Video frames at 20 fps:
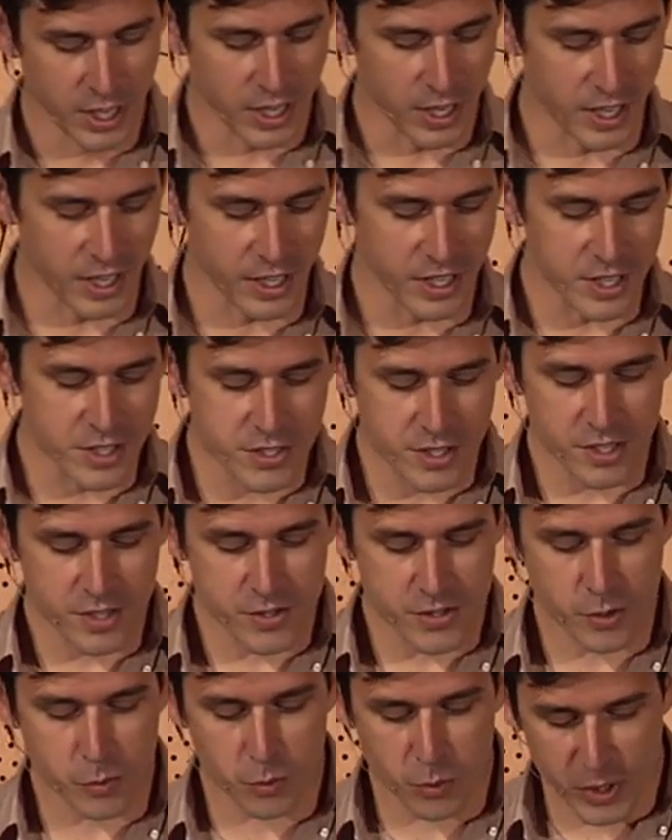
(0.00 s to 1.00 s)

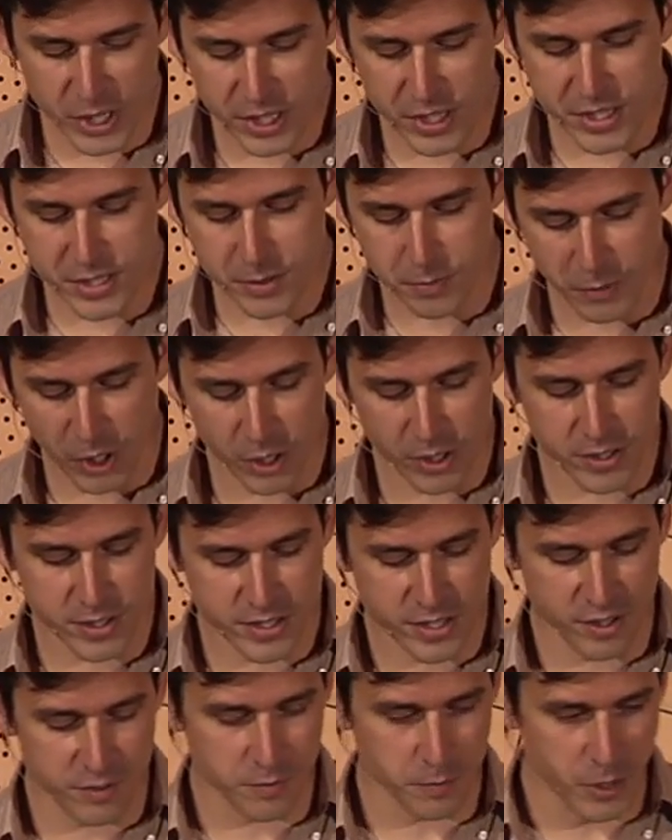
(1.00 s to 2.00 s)
Engineers are really smart and
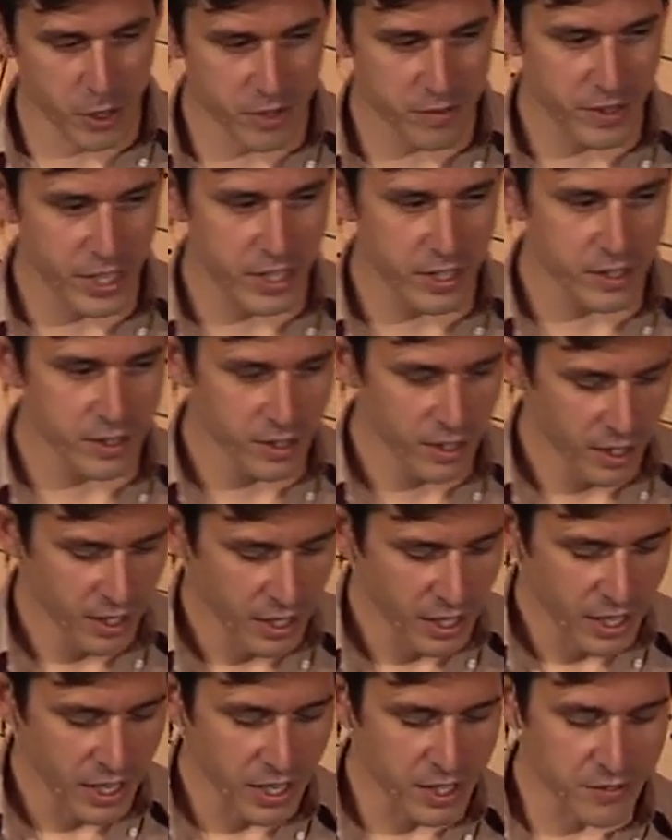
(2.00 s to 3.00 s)
self-motivated,
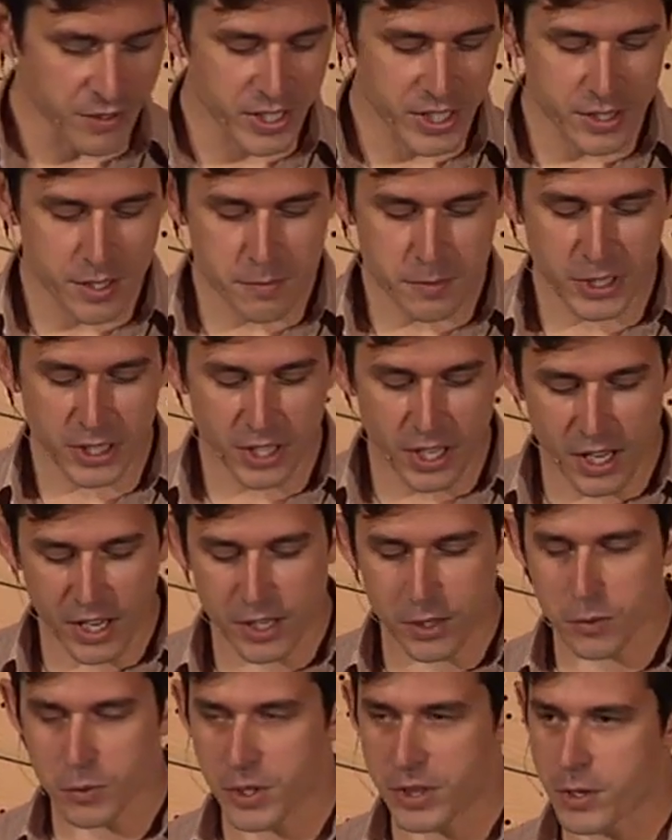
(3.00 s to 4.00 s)
and if you get them
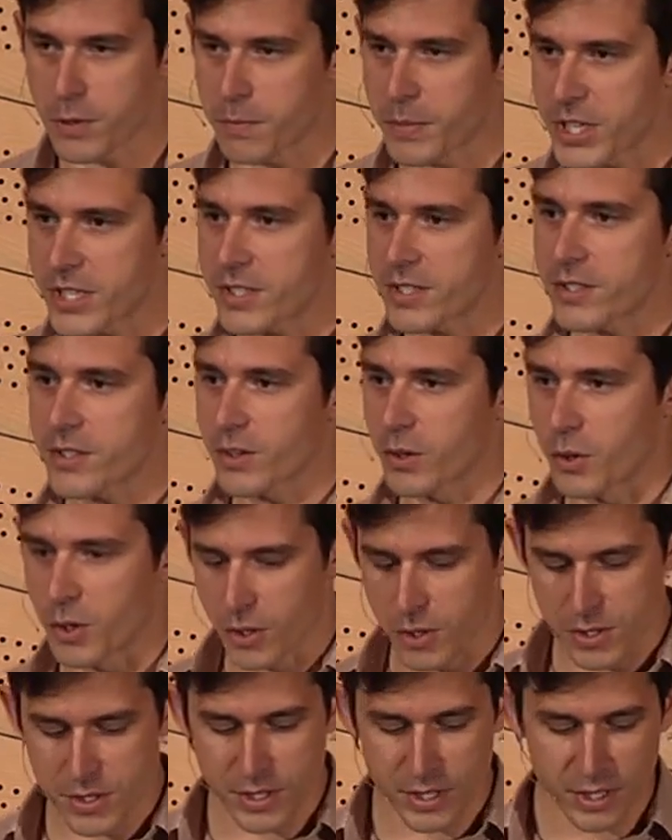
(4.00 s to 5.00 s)
aligned with your business
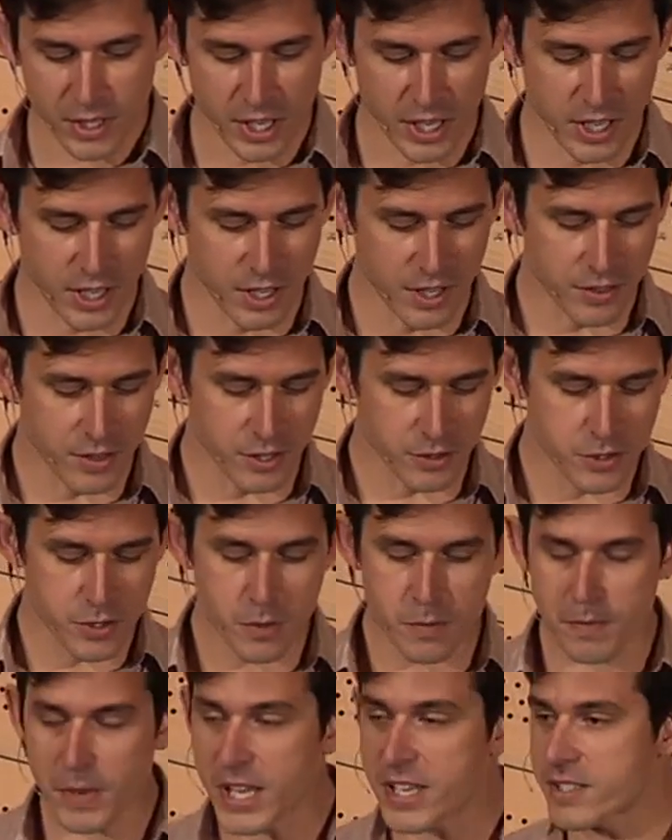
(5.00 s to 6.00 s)
goals, they'll
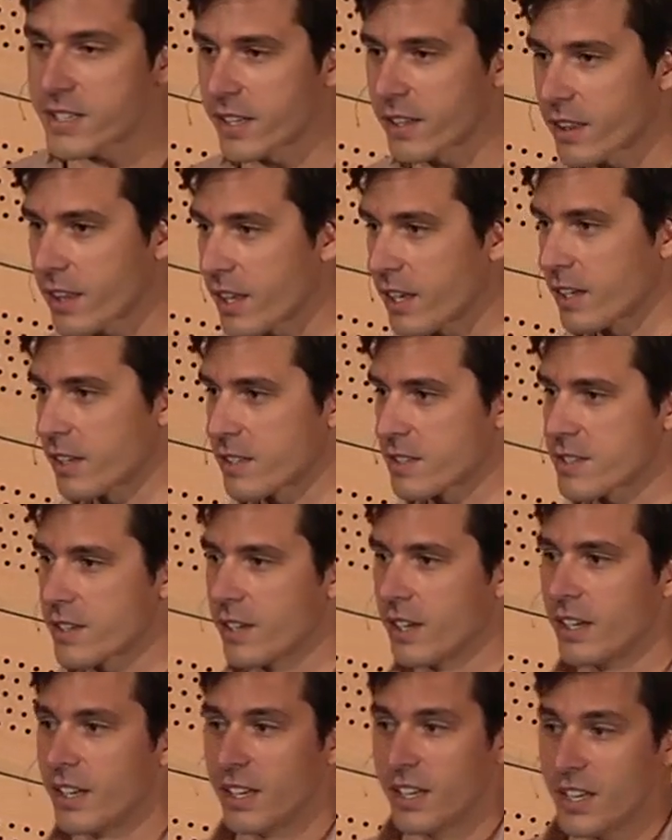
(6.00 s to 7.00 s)
do amazing things,
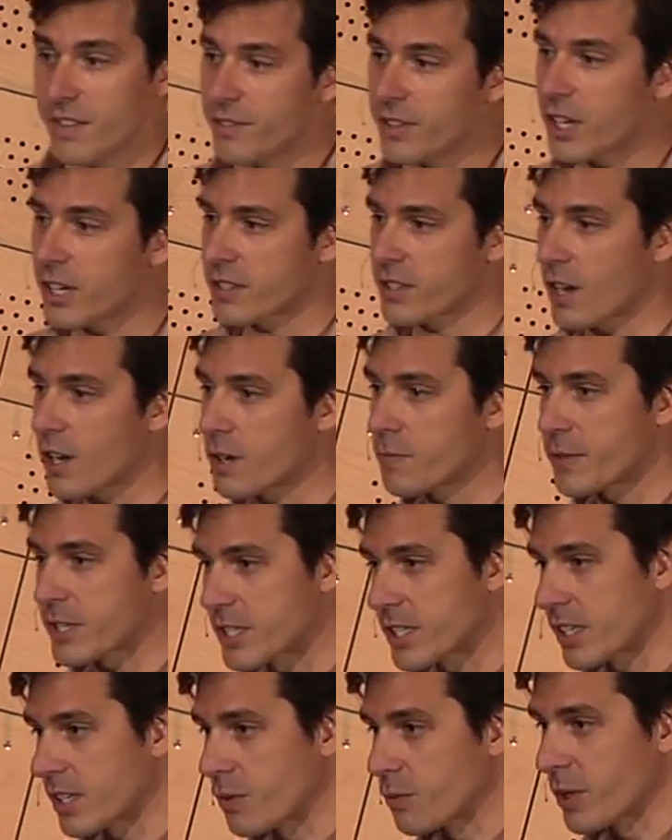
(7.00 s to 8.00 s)
even
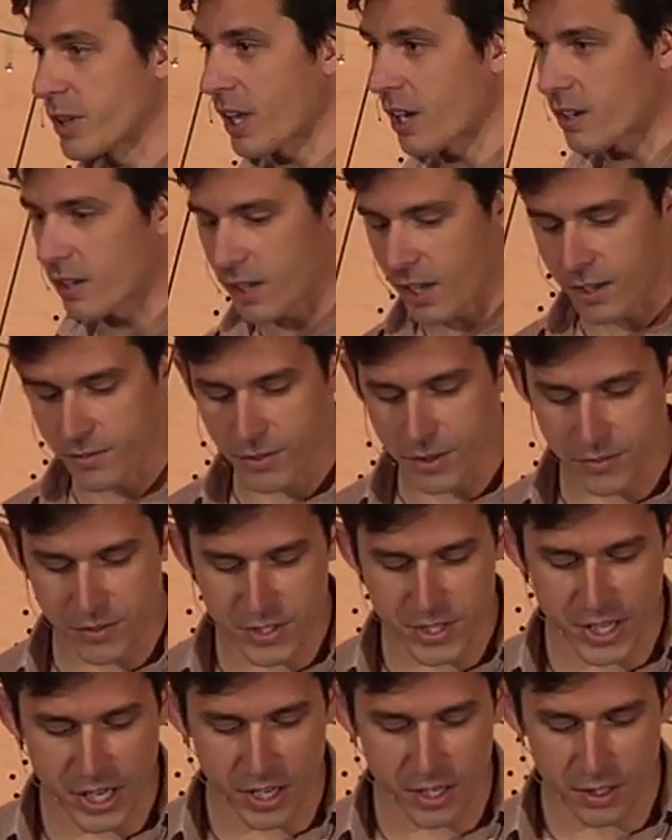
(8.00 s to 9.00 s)
autonomously, without a lot of
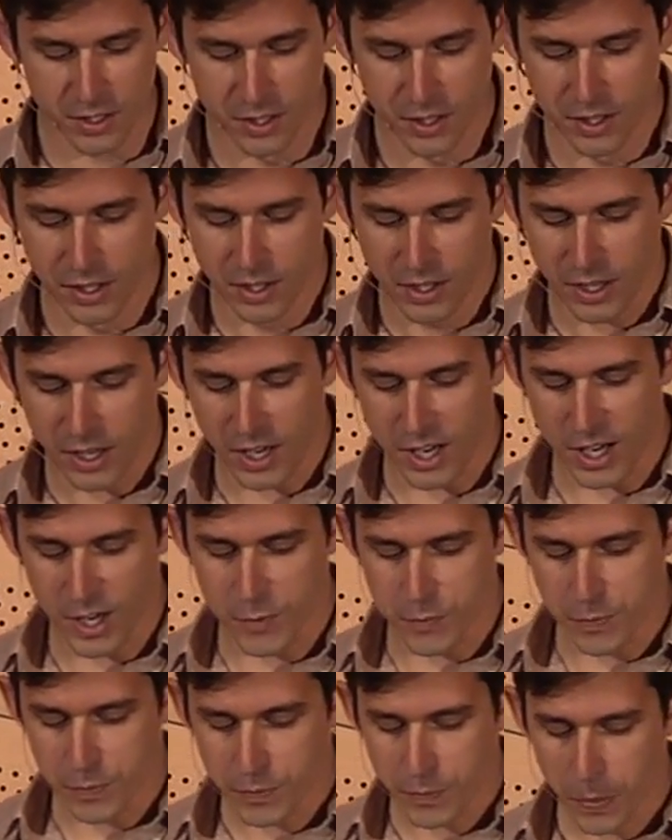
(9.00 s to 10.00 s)
oversight.
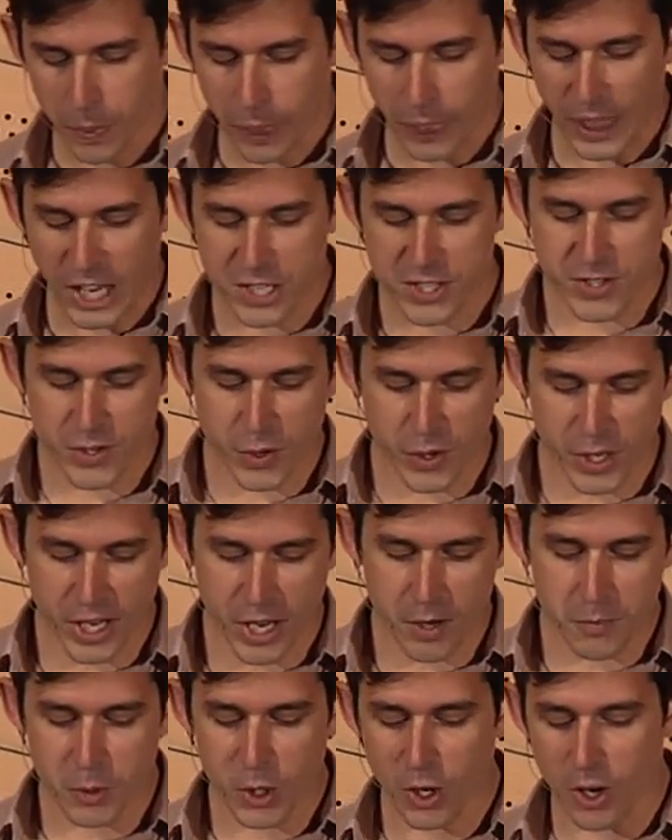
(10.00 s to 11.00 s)
So at
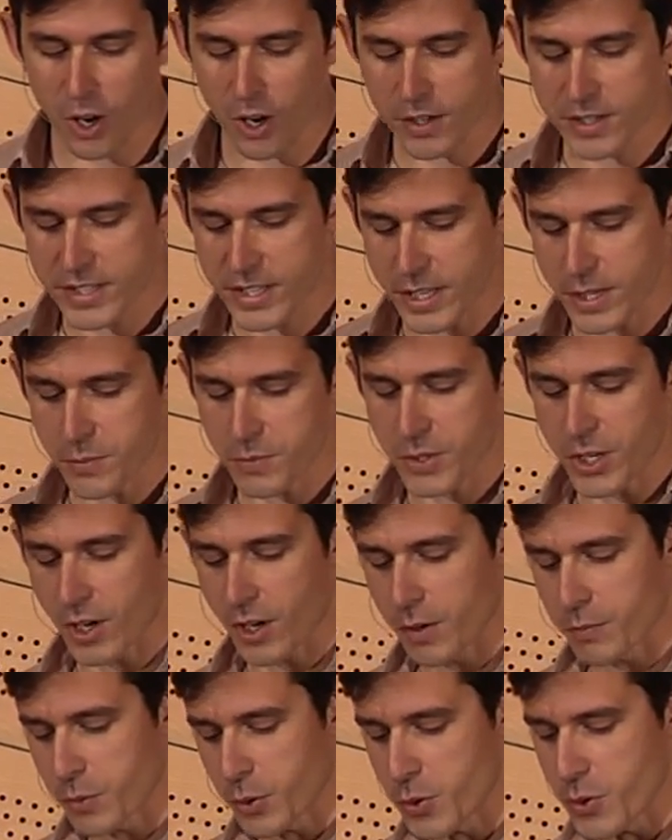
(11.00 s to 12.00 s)
Yammer, our teams
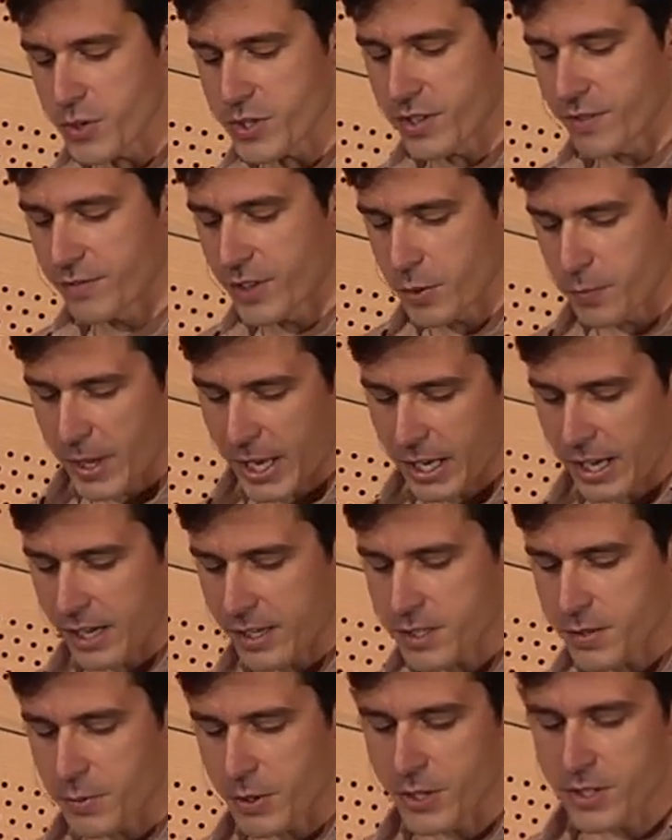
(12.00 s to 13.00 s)
are pools of domain
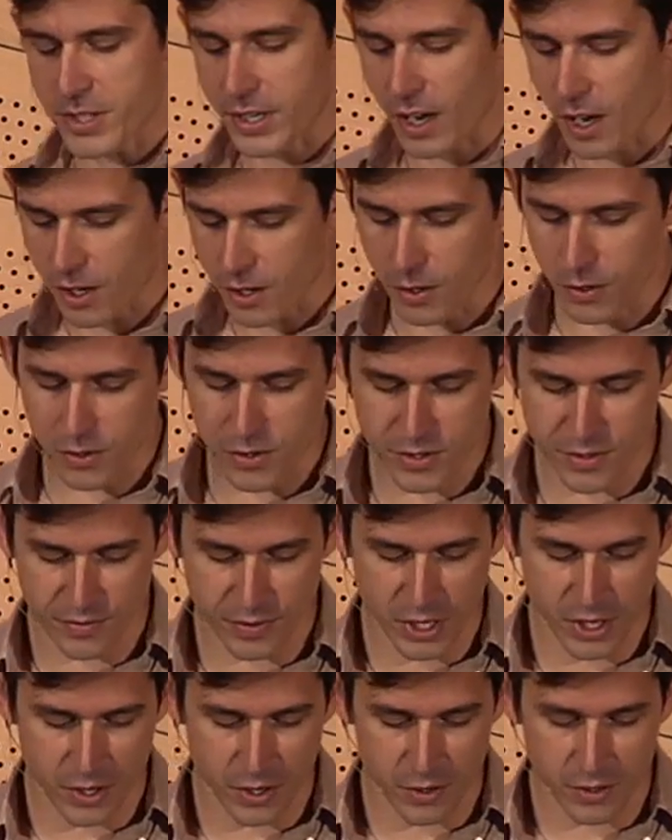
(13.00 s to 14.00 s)
experts, not owners
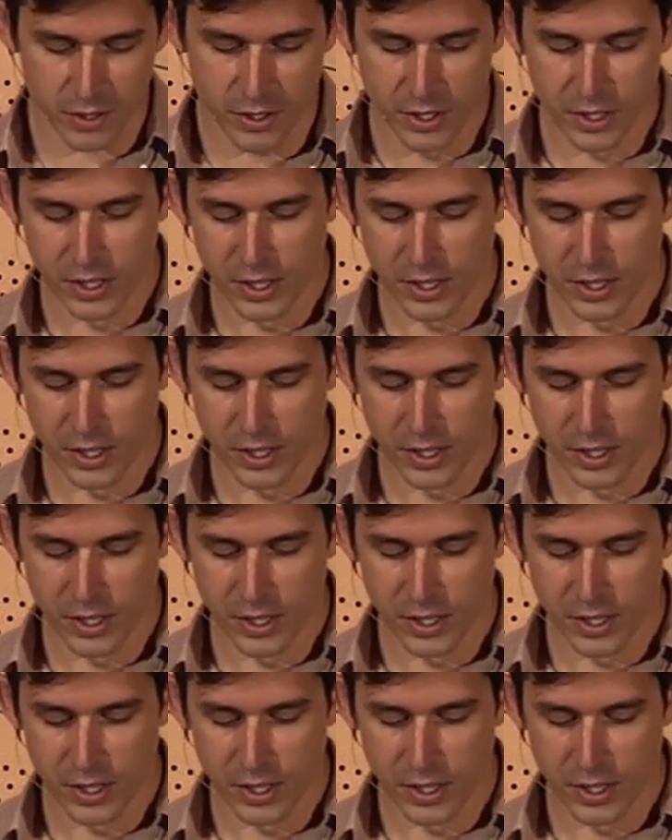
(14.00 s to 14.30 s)
of code.